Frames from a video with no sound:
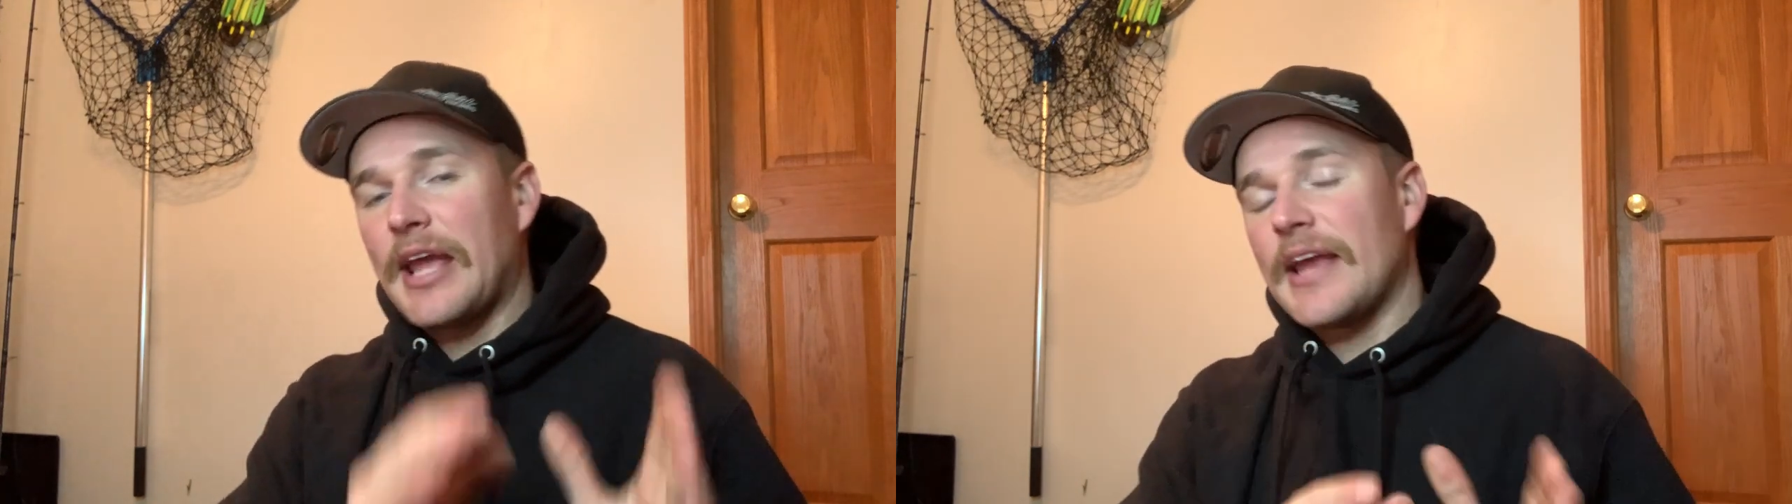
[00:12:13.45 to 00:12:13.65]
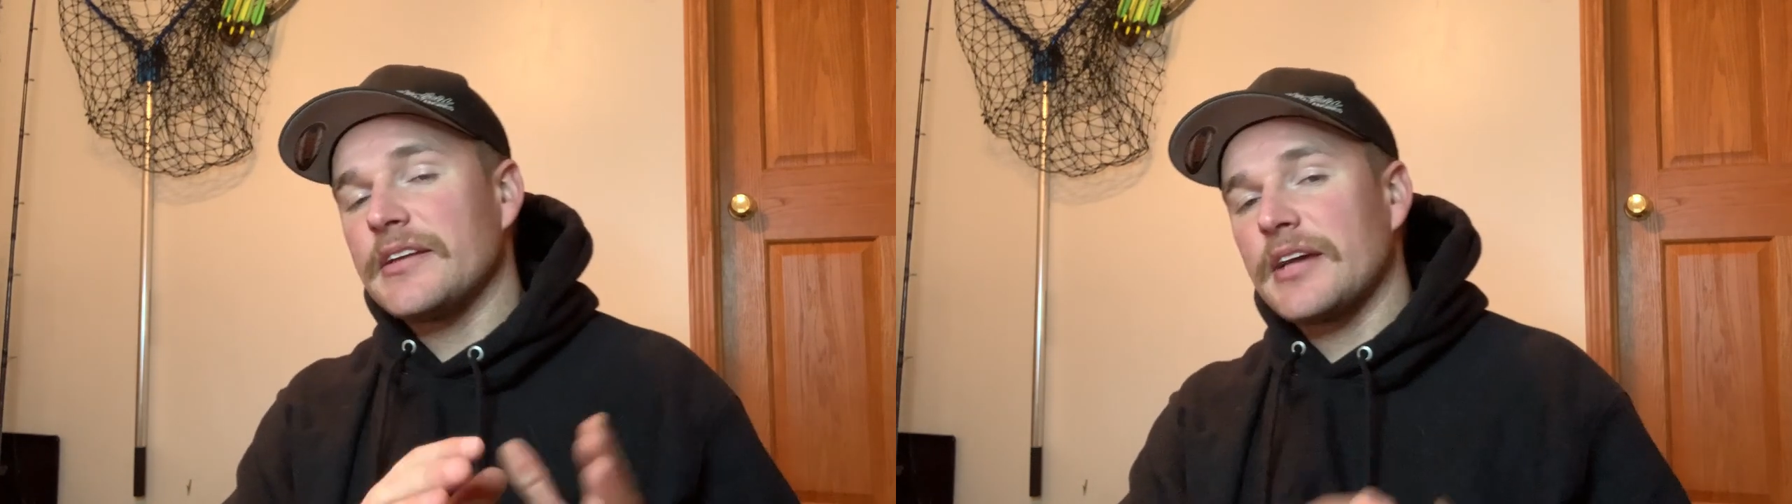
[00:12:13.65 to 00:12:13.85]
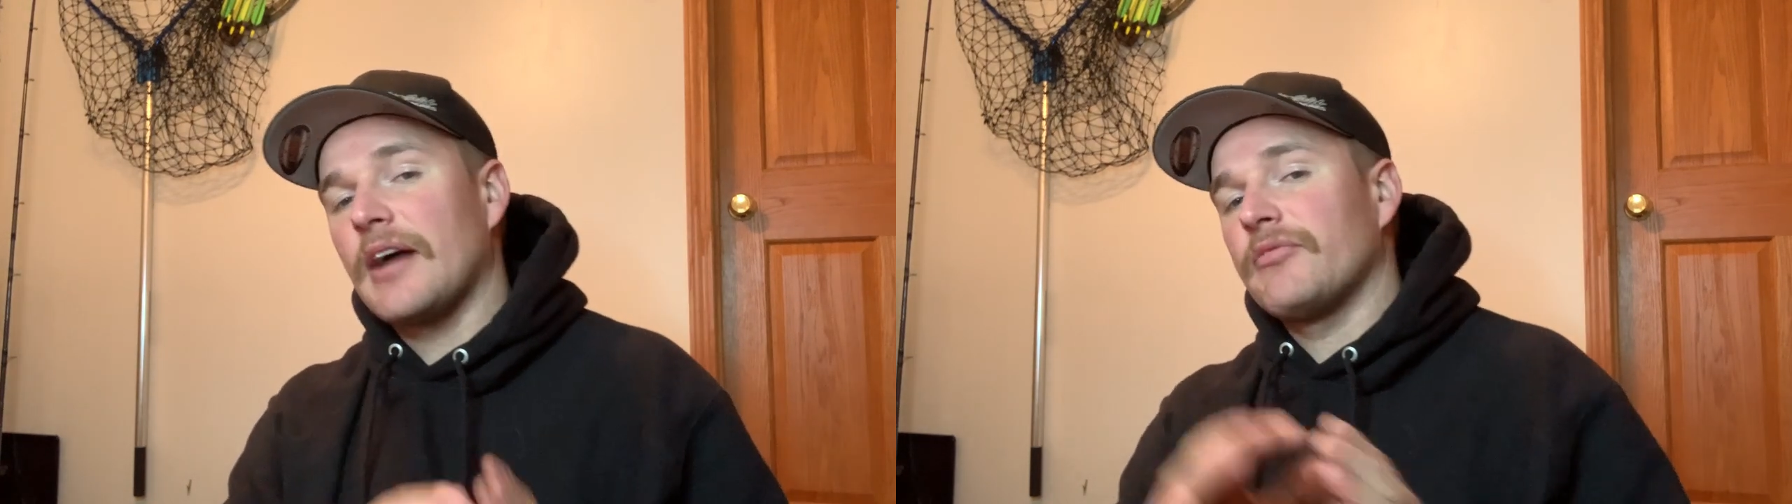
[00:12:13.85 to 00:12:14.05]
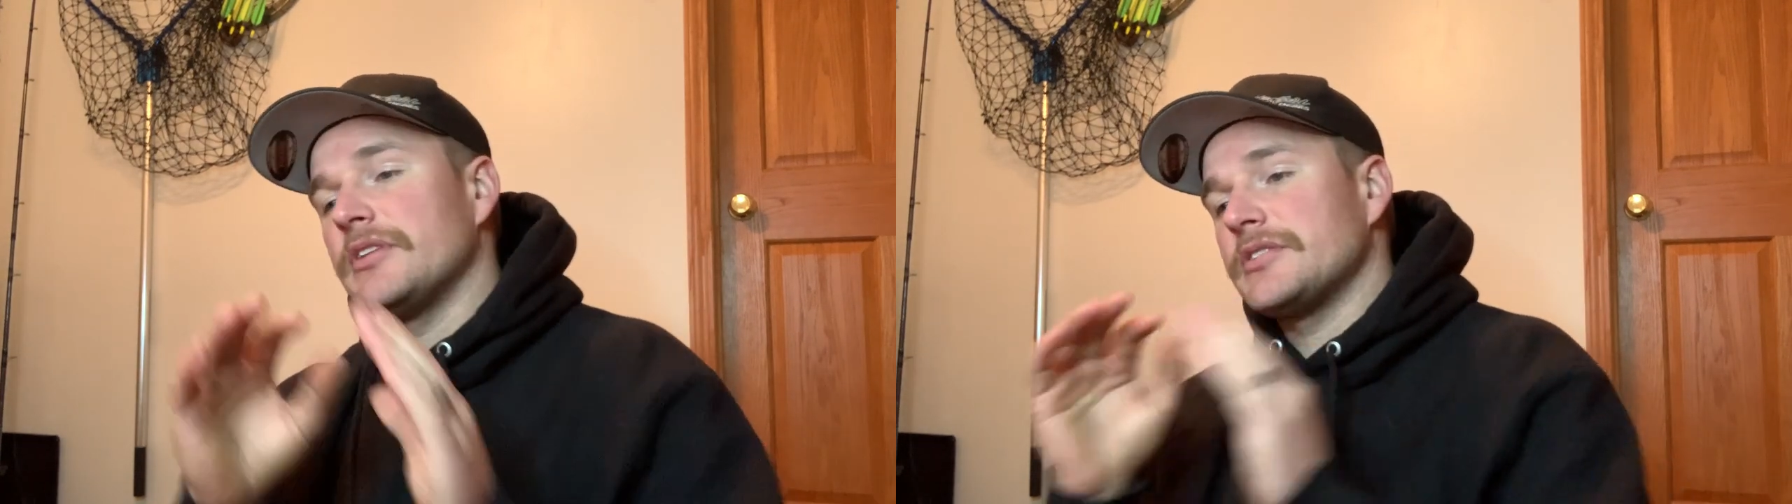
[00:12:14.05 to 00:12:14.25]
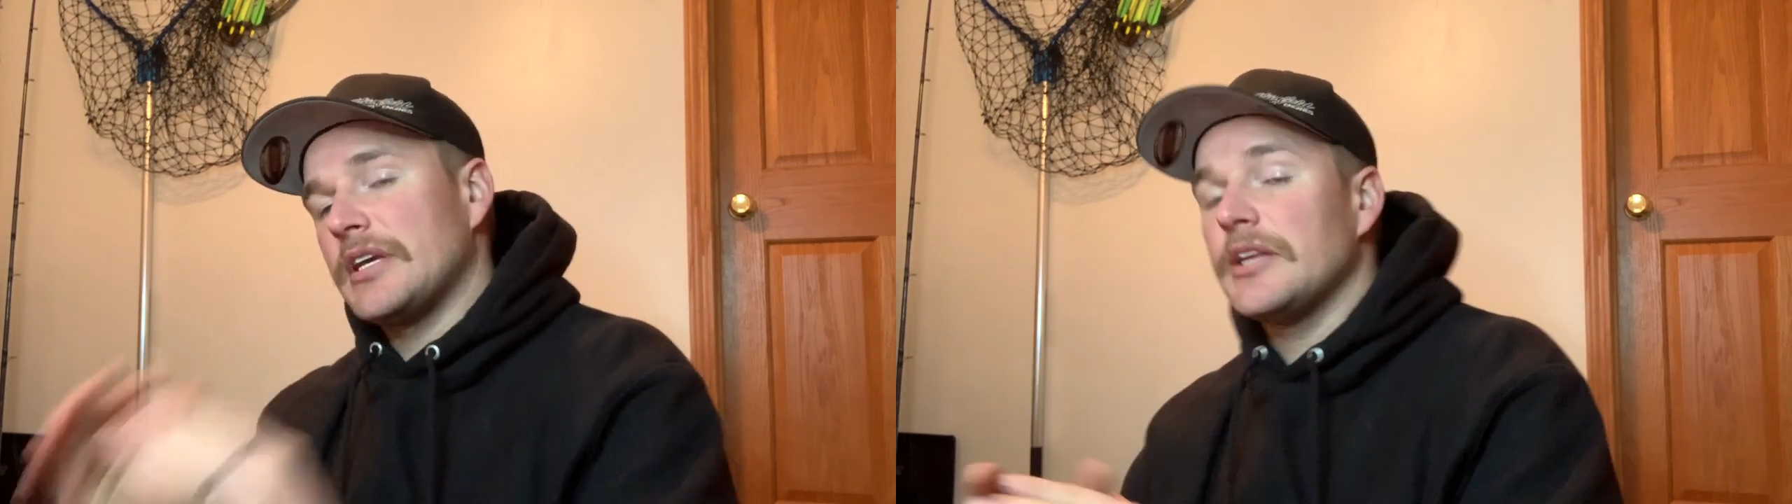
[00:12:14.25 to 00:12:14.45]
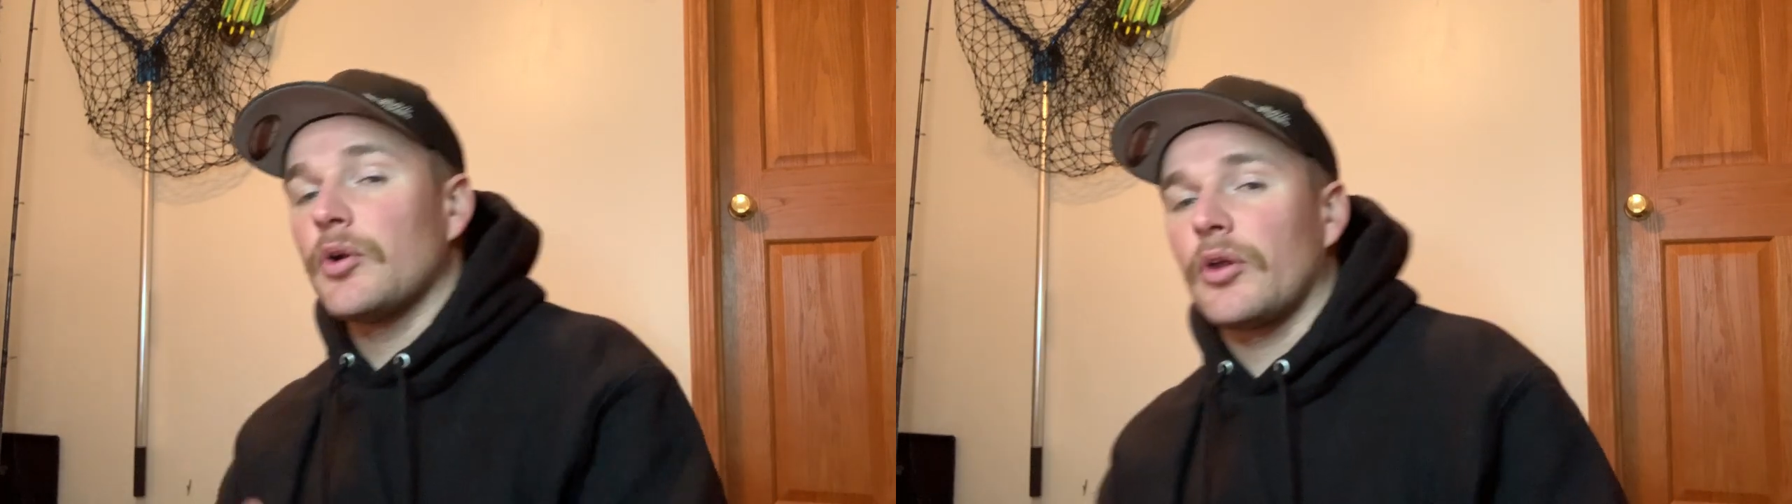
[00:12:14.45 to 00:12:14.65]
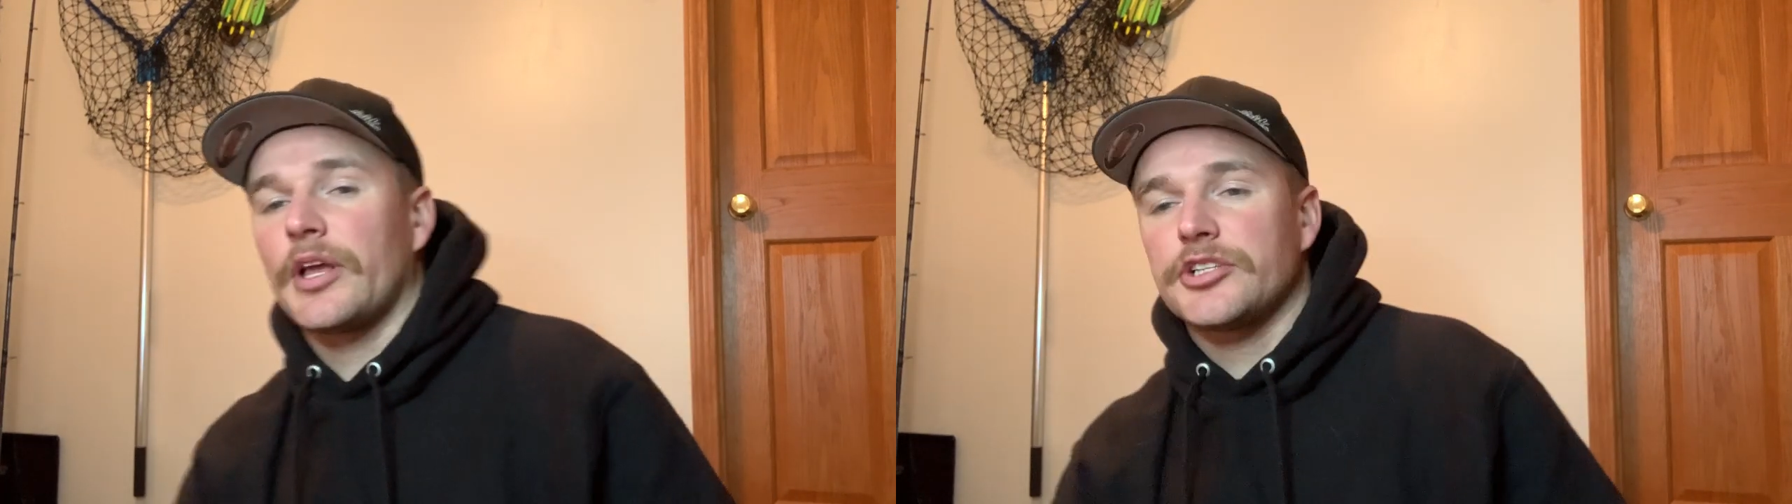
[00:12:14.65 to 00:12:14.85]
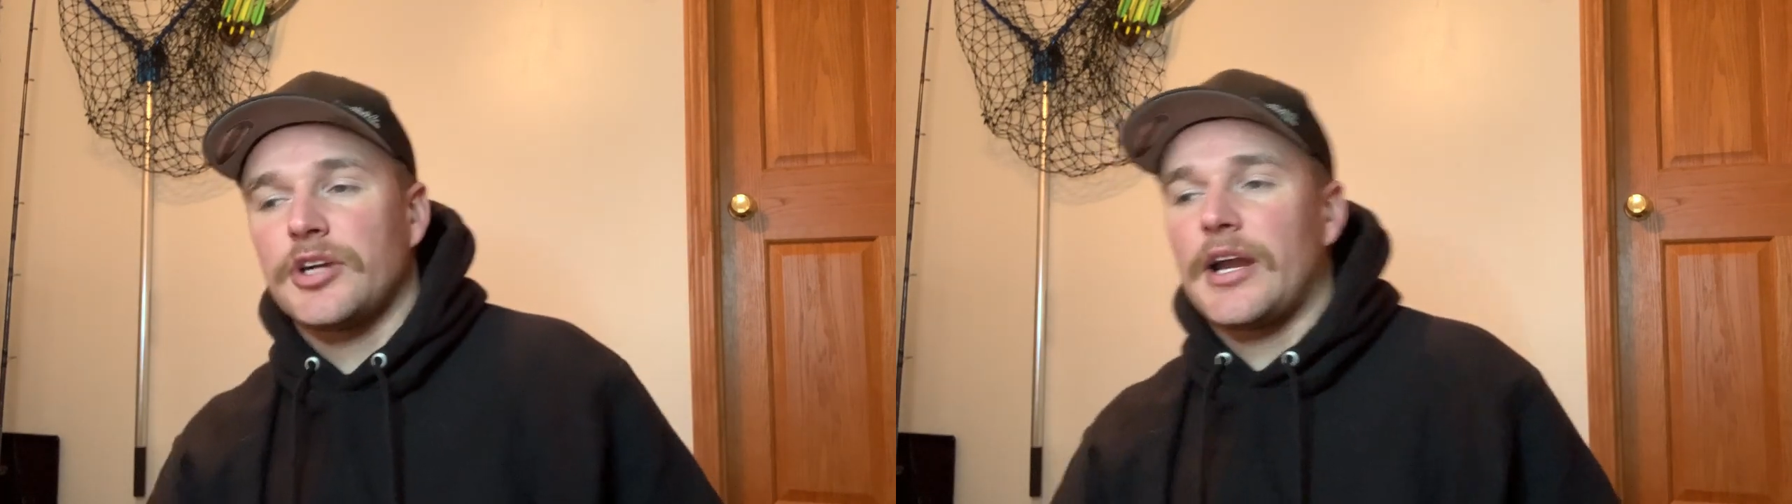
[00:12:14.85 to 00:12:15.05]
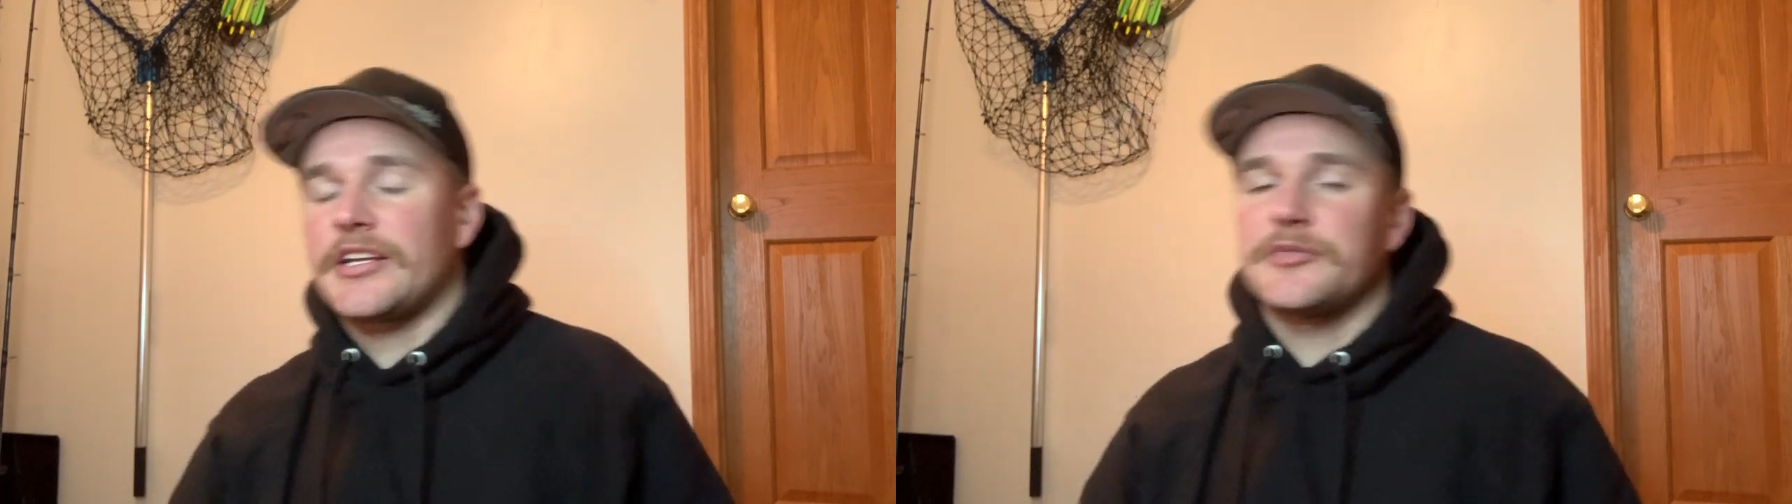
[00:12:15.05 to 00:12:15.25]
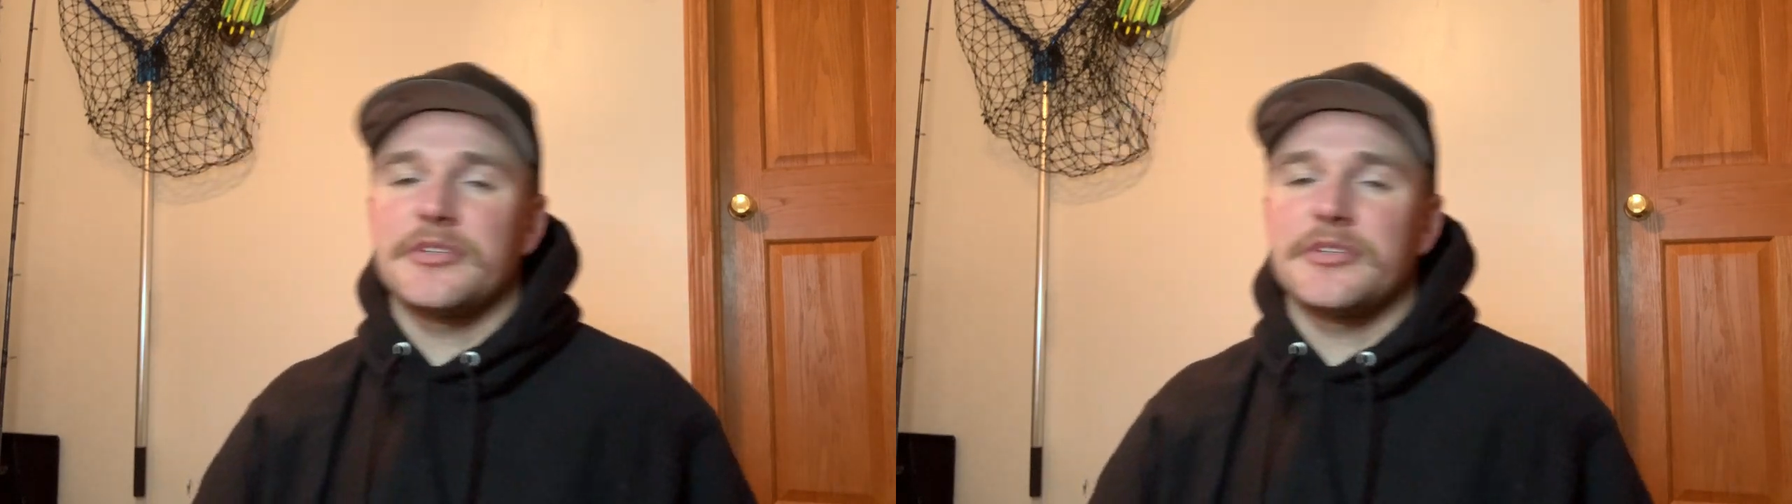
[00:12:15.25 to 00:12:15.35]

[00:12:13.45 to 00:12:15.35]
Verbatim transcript: gain confidence in your electronics